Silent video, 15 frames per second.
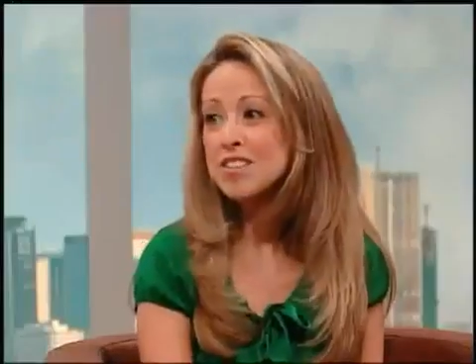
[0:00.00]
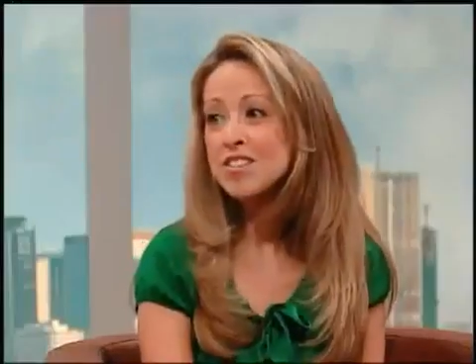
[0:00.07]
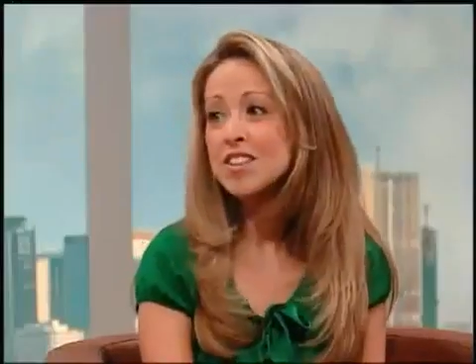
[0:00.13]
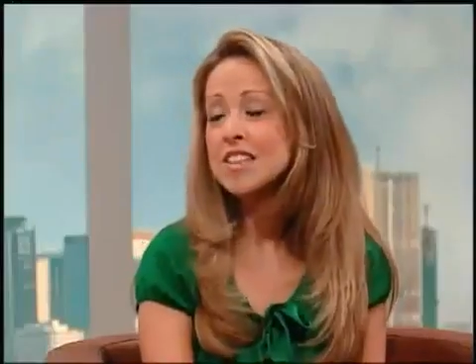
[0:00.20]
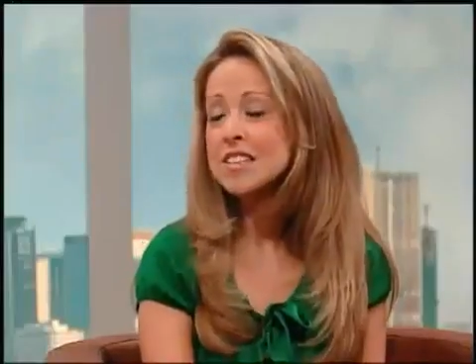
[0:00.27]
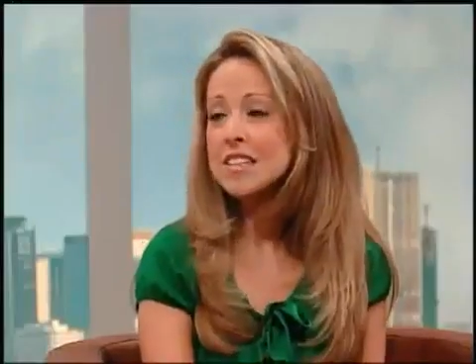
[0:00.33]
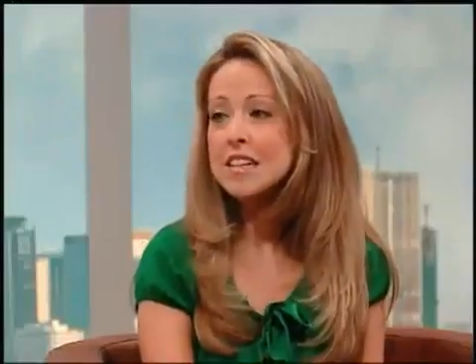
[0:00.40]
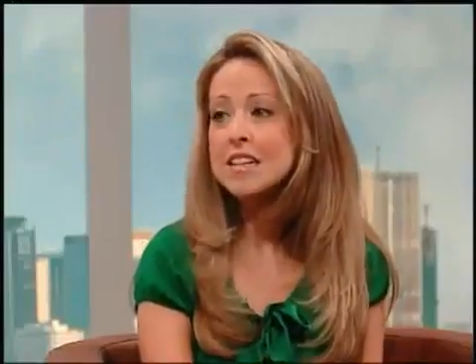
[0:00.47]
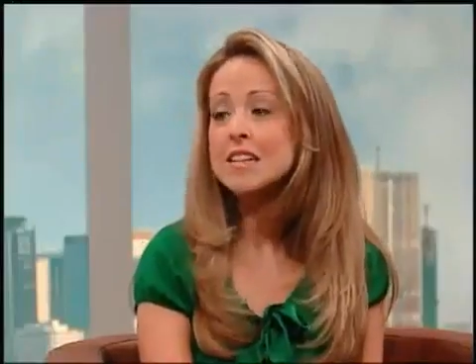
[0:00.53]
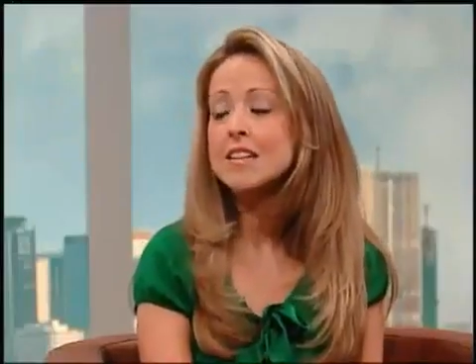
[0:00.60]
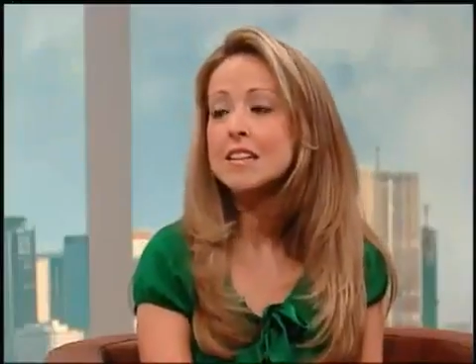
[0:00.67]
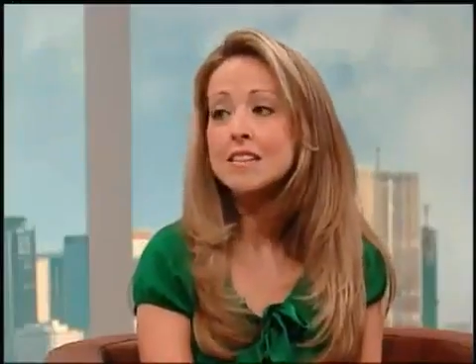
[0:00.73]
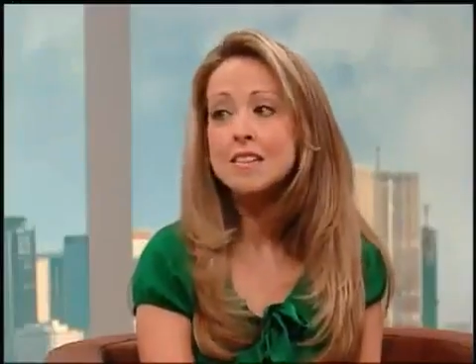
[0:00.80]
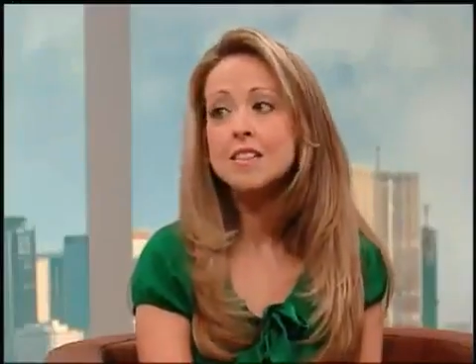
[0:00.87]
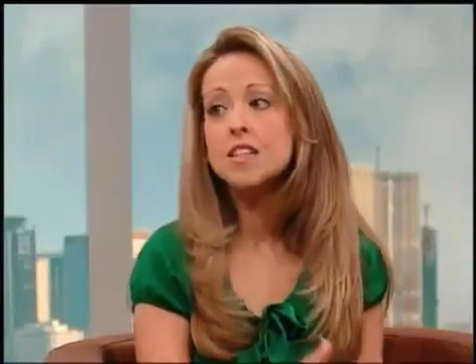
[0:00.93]
as you can see,
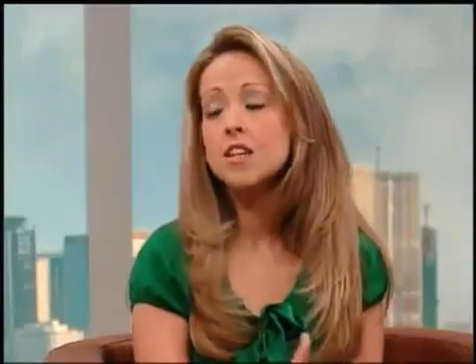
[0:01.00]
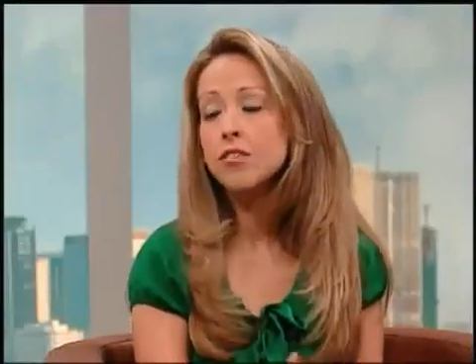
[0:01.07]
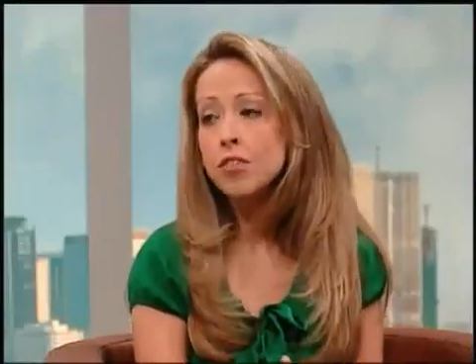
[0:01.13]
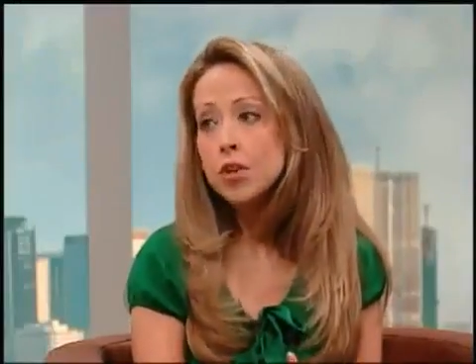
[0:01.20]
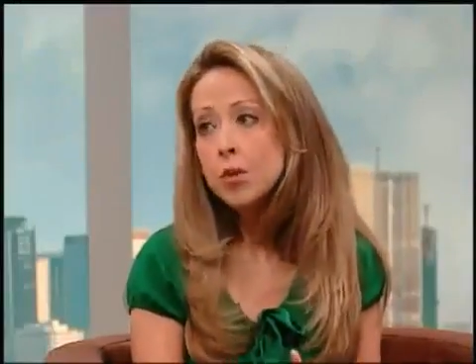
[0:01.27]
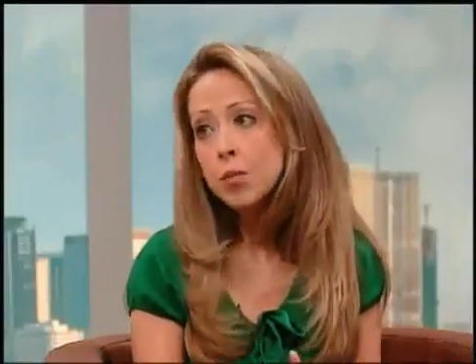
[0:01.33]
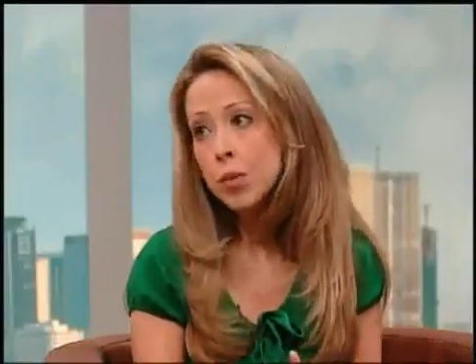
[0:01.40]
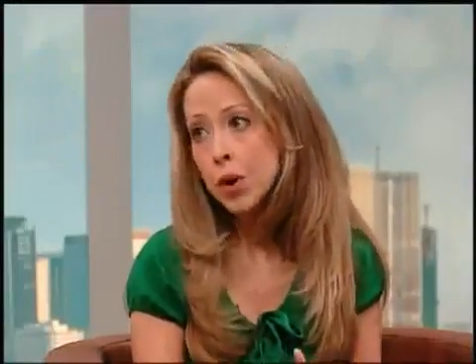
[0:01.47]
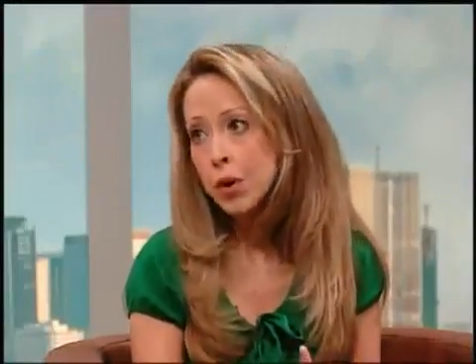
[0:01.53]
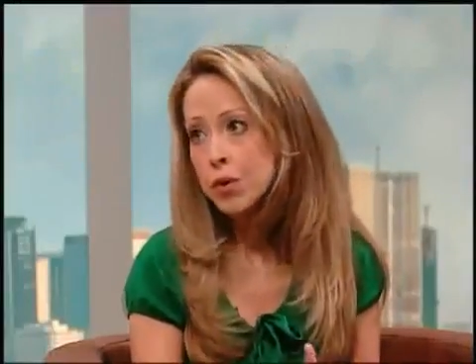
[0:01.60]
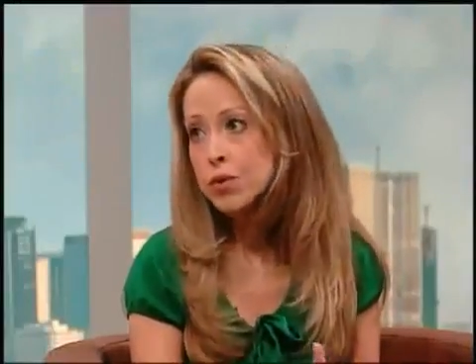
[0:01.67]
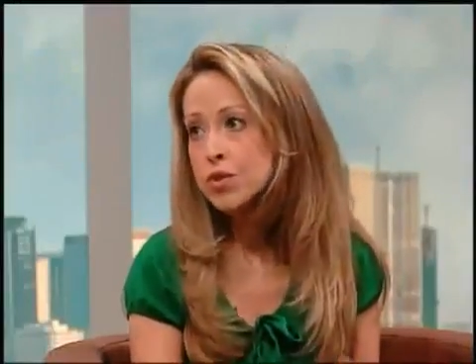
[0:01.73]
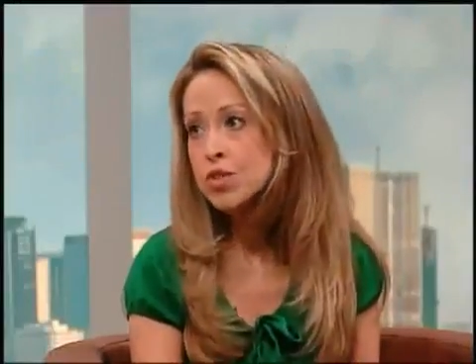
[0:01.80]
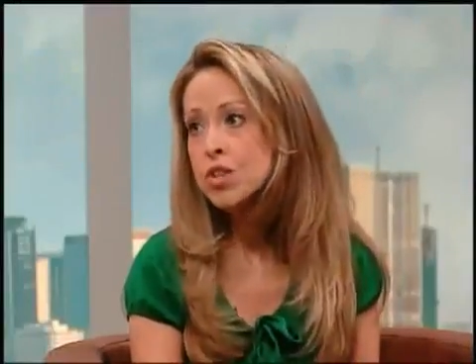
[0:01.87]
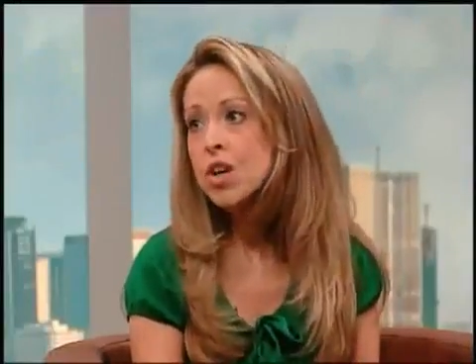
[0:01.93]
it's a different
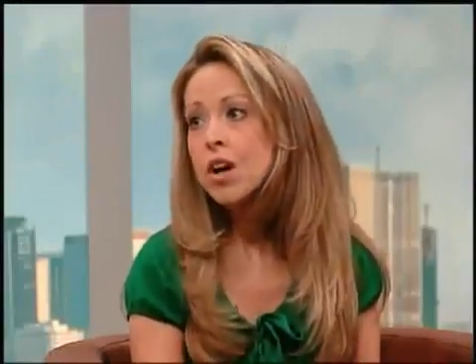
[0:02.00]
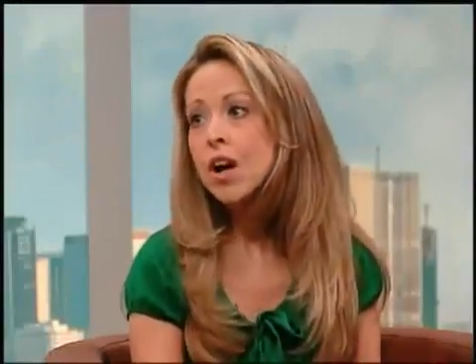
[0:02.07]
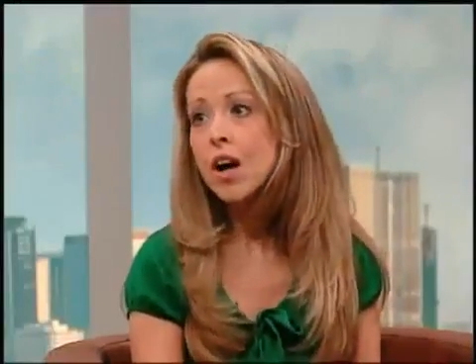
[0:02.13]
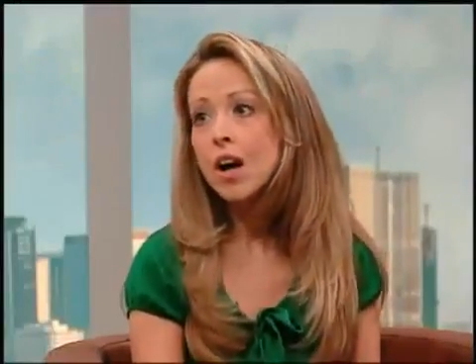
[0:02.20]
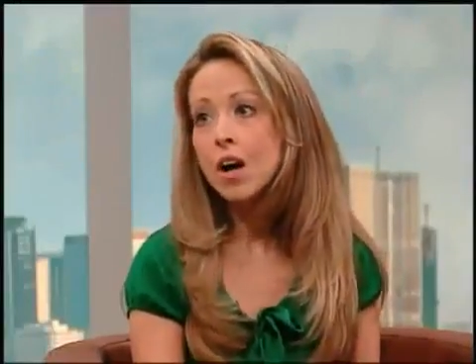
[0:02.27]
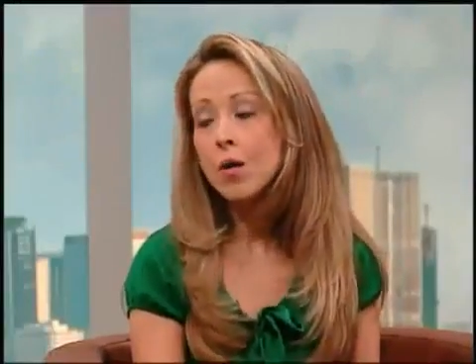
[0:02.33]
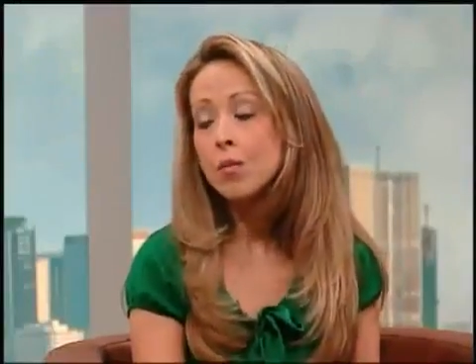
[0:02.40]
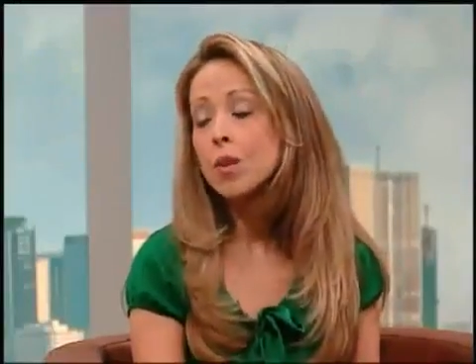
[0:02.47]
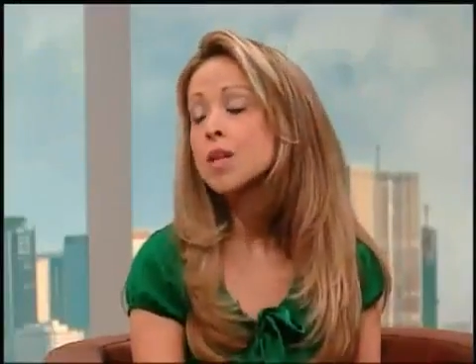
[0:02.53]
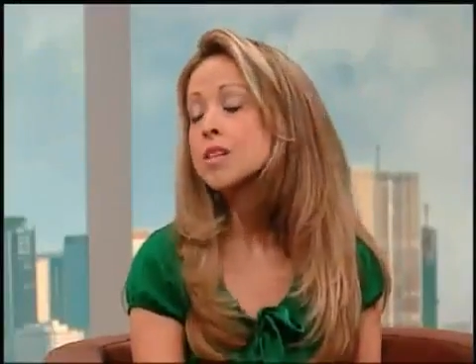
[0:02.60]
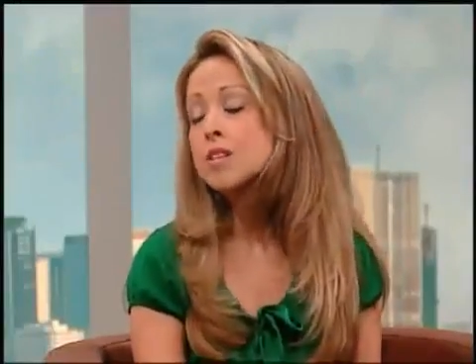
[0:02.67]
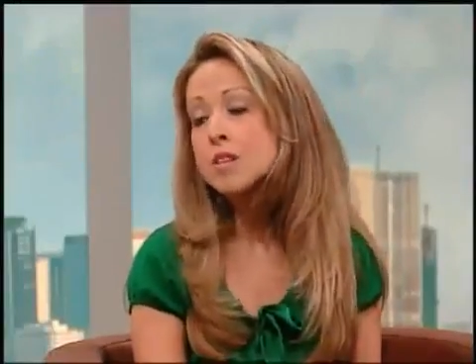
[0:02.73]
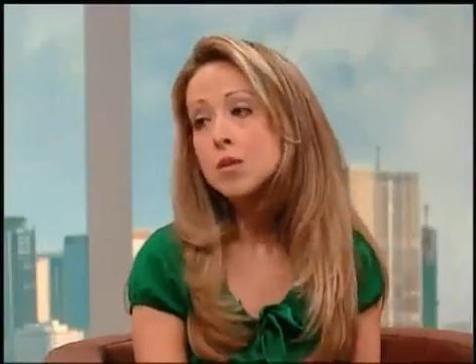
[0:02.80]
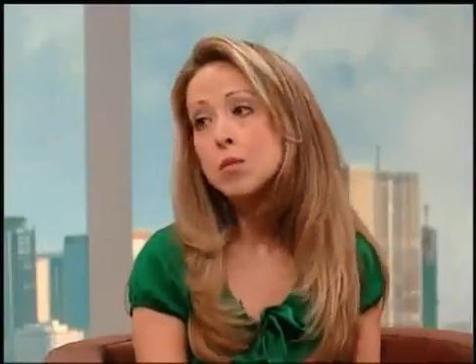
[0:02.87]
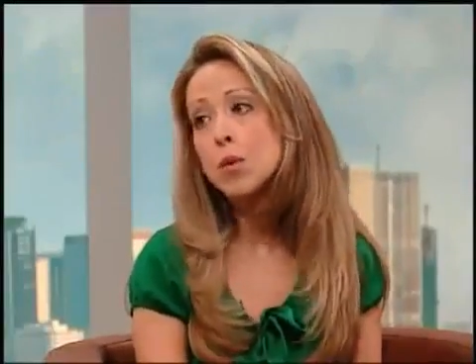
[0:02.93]
approach, but
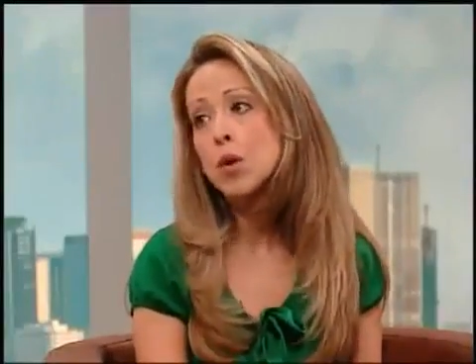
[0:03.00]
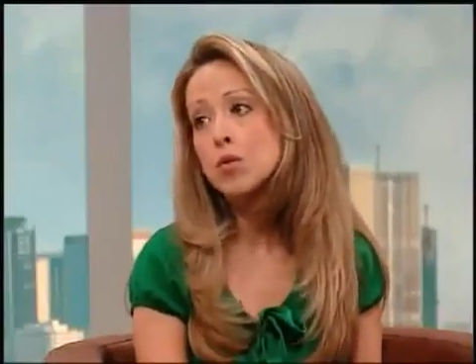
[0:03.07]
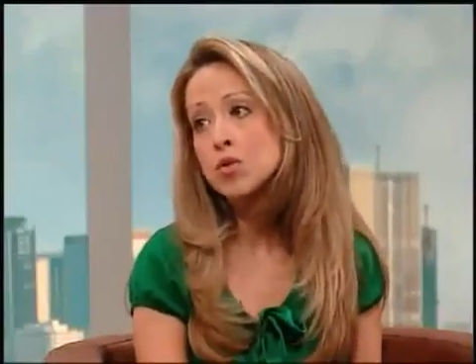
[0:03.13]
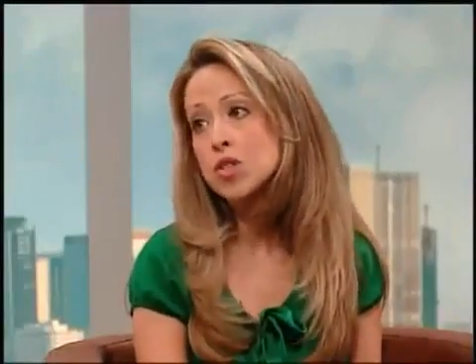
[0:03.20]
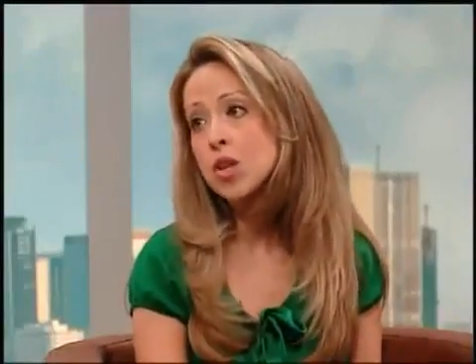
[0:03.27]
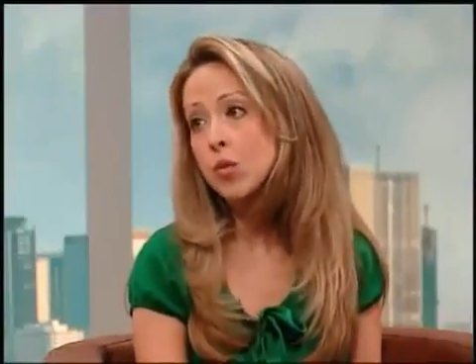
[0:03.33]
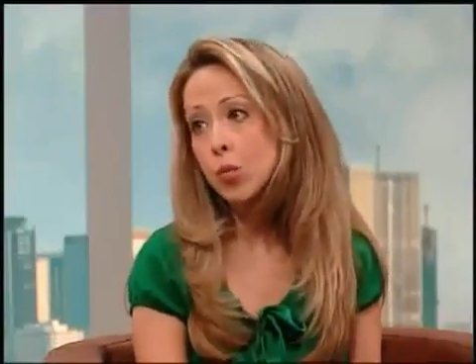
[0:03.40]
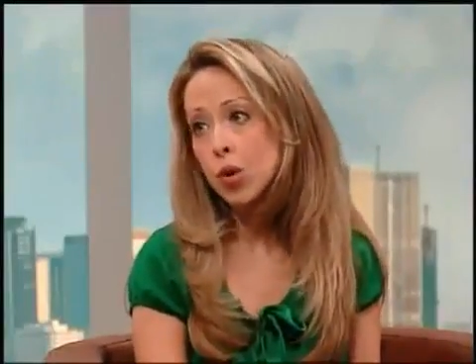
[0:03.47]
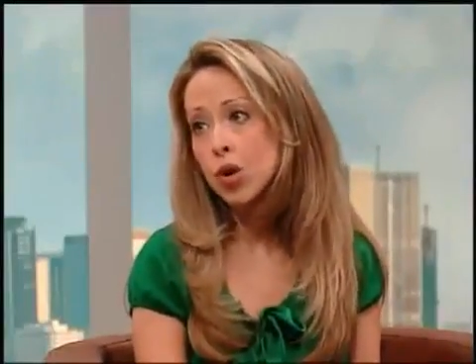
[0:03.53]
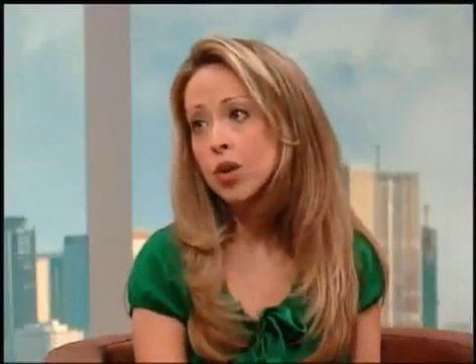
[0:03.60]
it's an approach that